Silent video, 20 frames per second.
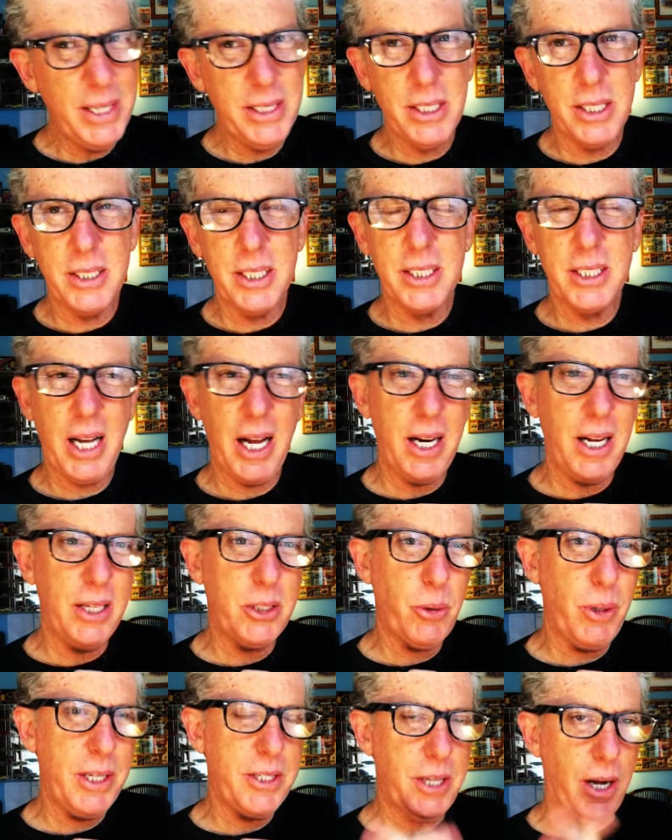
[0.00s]

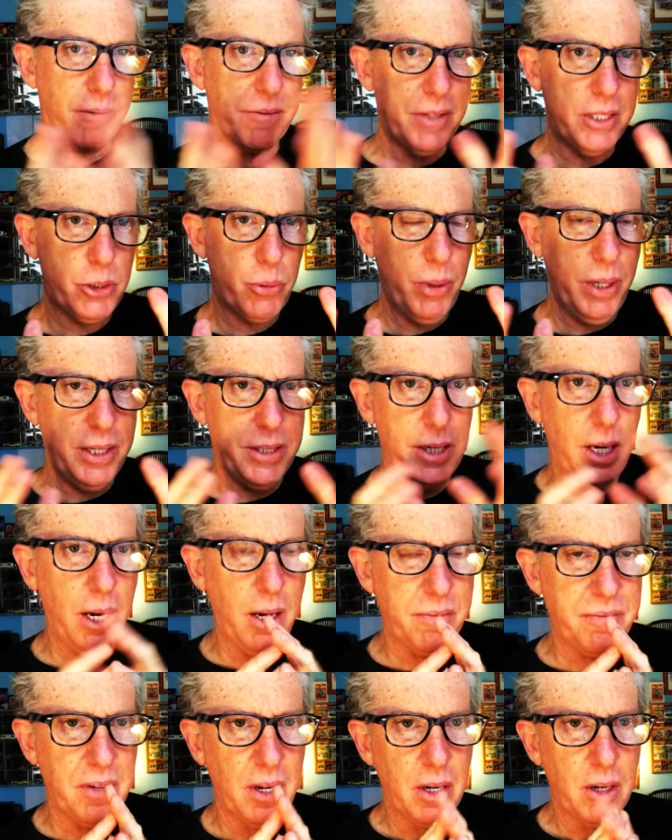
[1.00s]
it's really tough. It's really
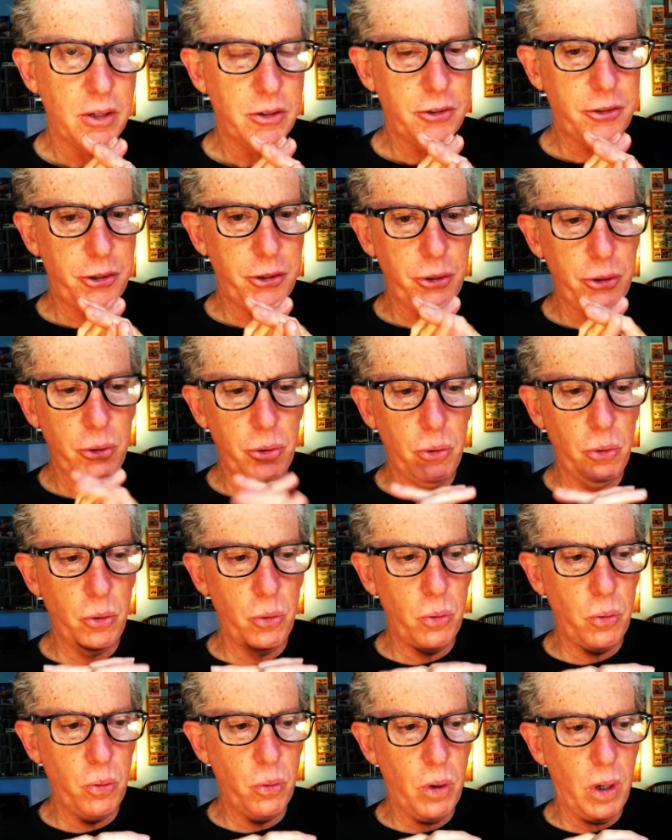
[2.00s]
tough
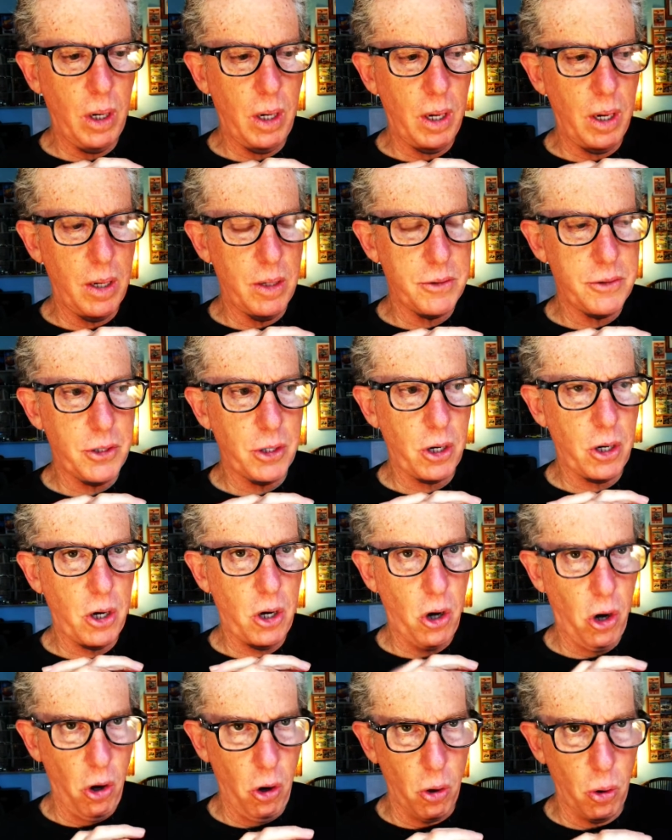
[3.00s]
to
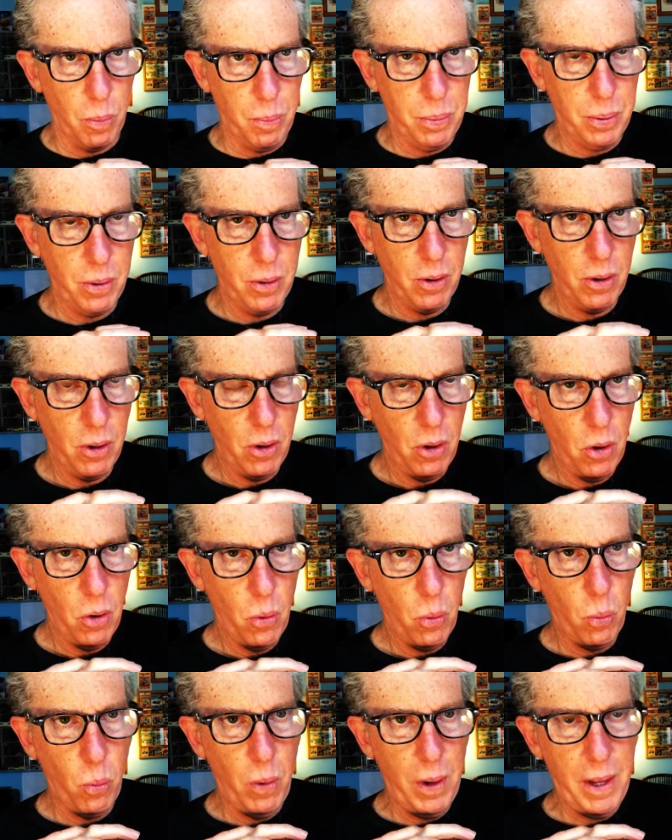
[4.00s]
cope
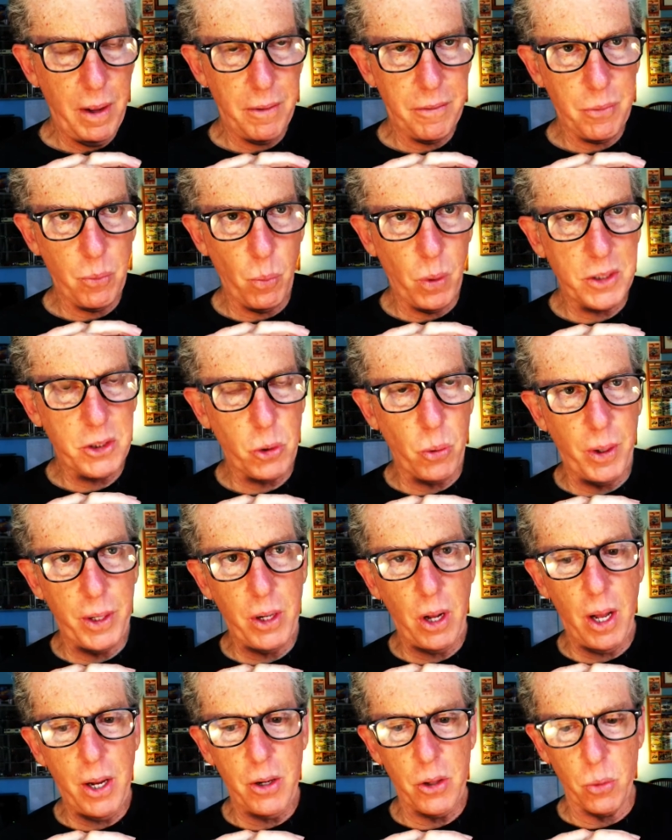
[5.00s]
with what's
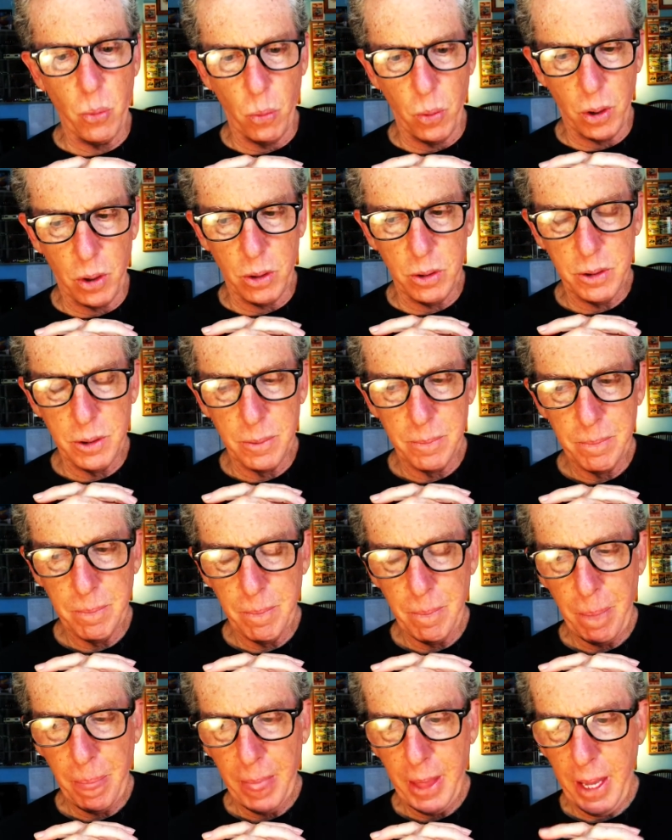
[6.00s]
going on in the world.
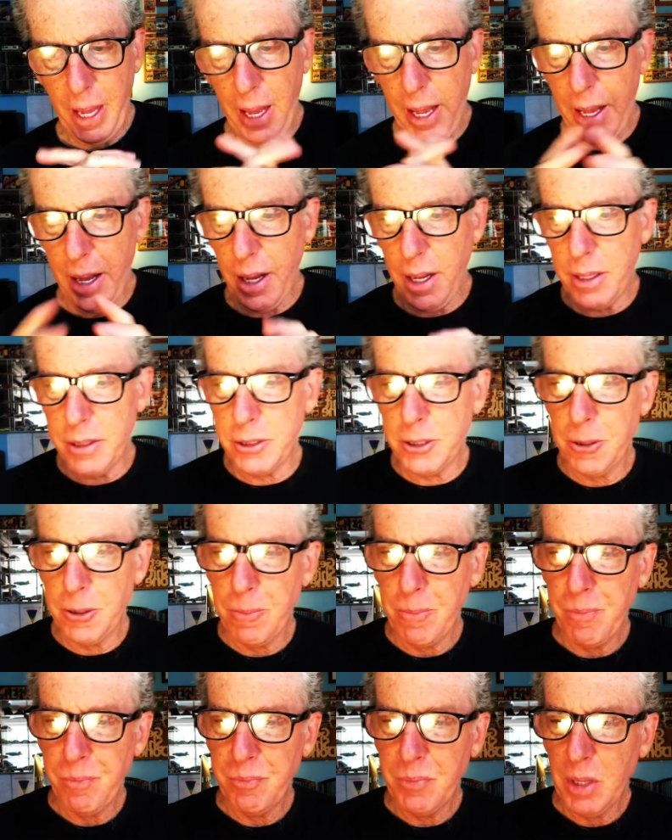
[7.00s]
And
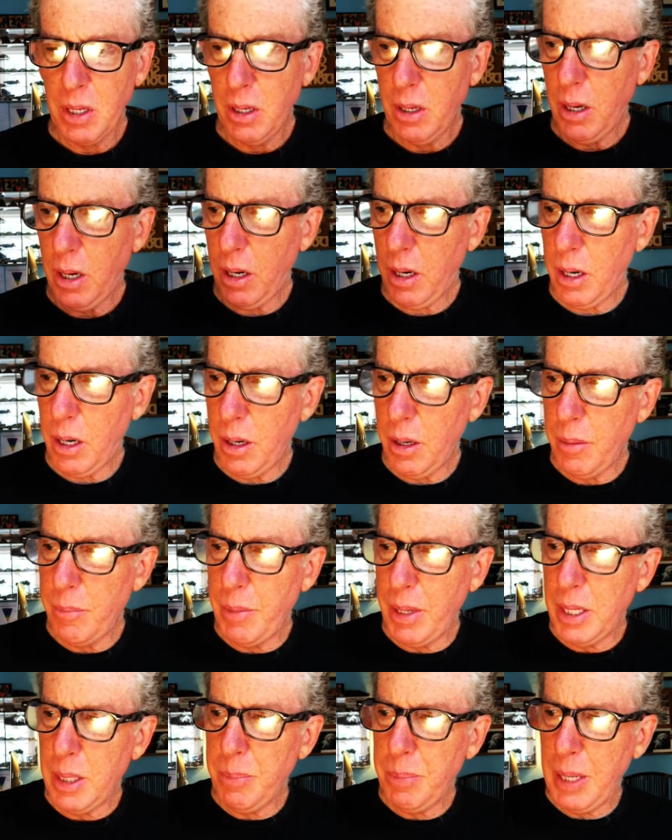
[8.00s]

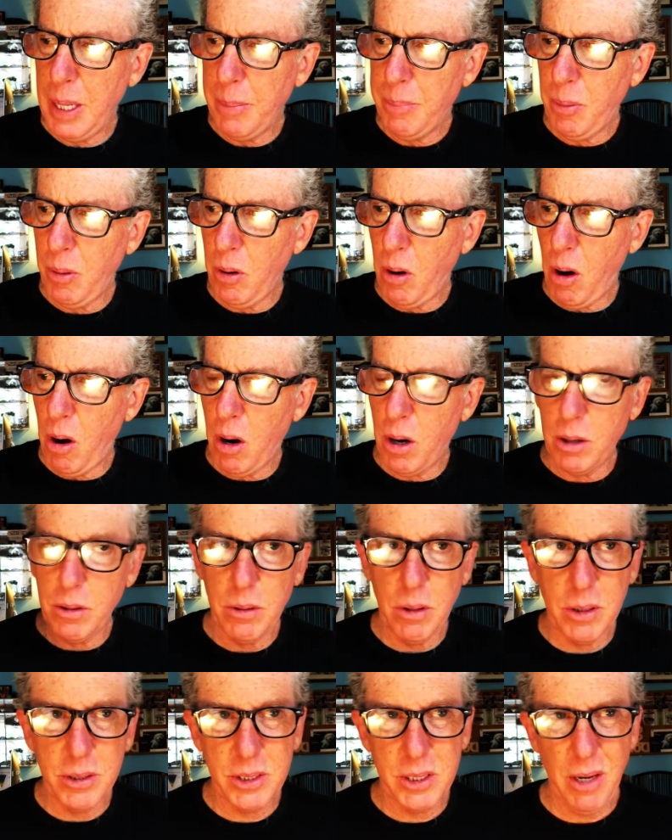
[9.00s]
many people are
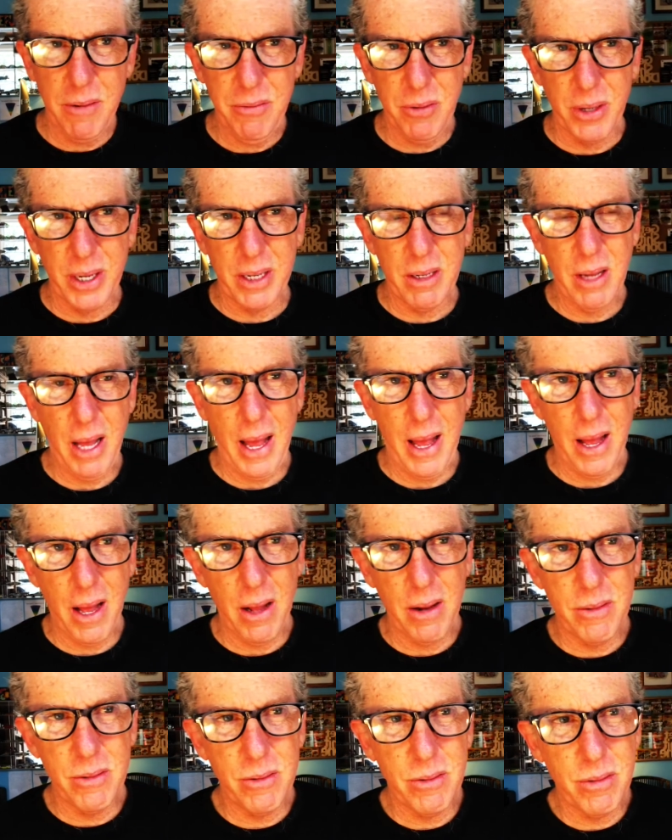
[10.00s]
suffering
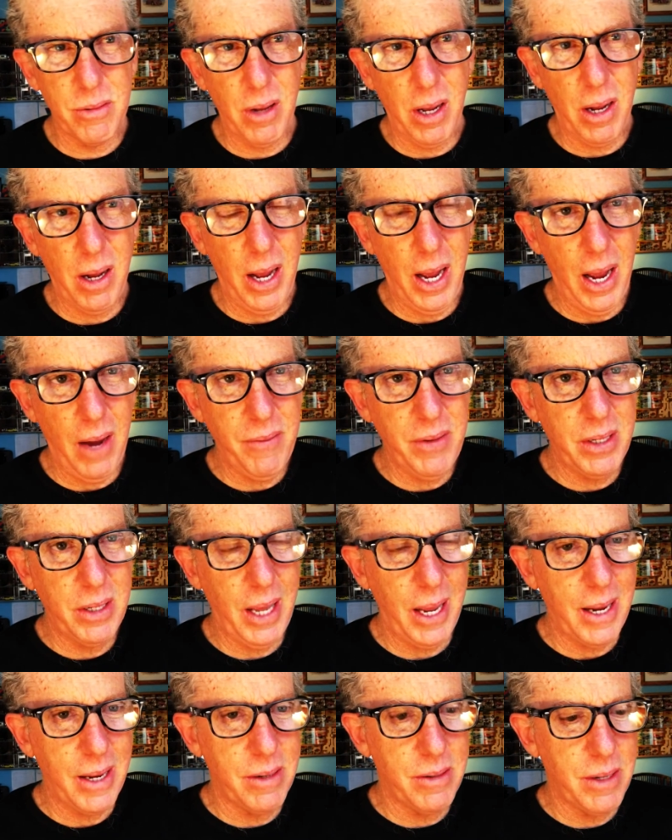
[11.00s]
and having
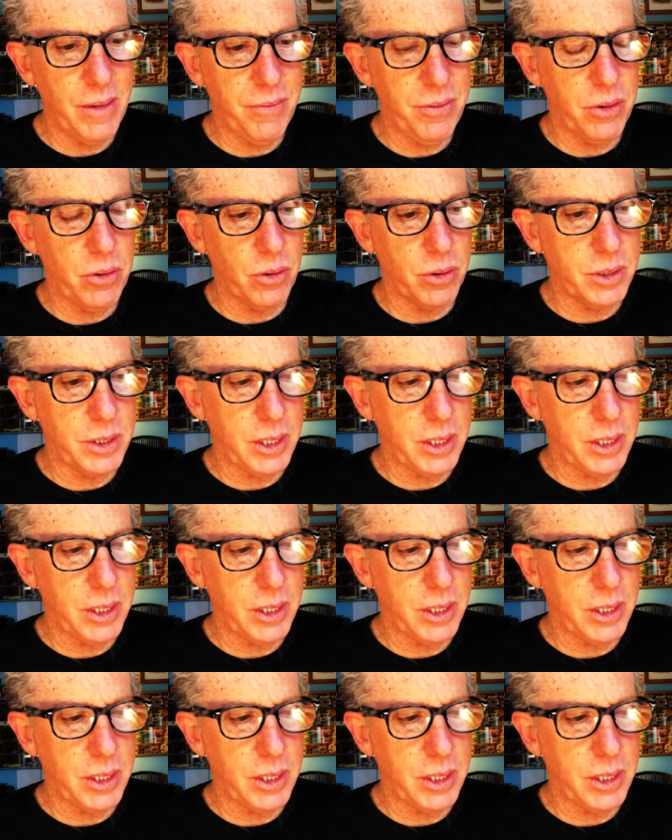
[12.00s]
a difficult